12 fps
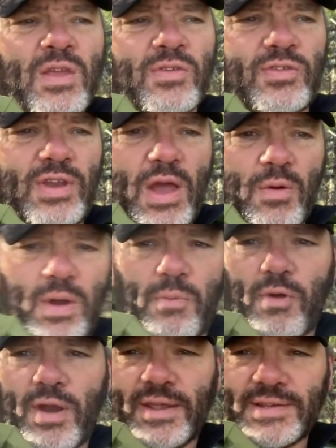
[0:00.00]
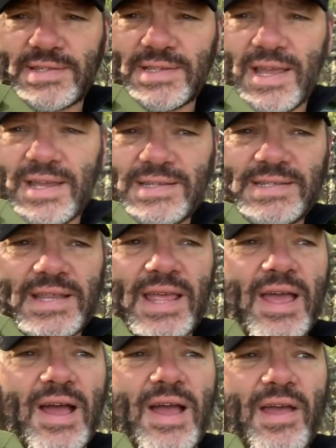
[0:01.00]
So now when I'm writing Slice,
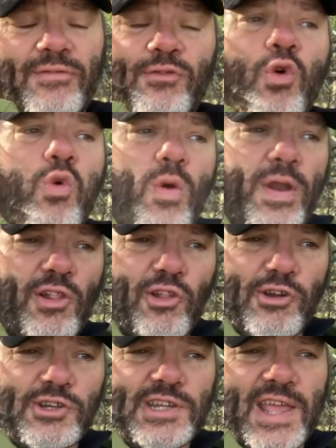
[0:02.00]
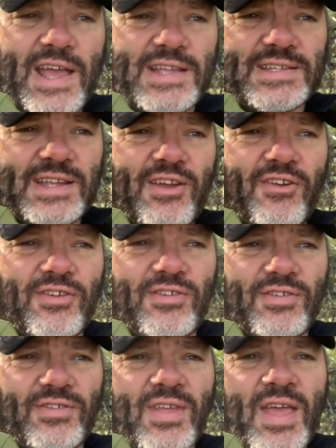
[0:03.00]
I have quite a large cast of
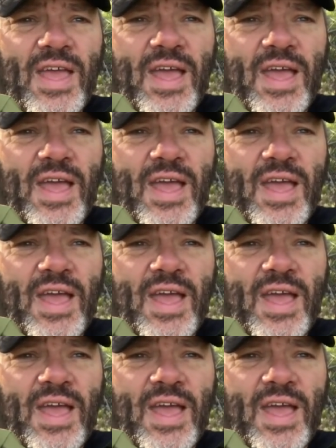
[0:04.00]
characters.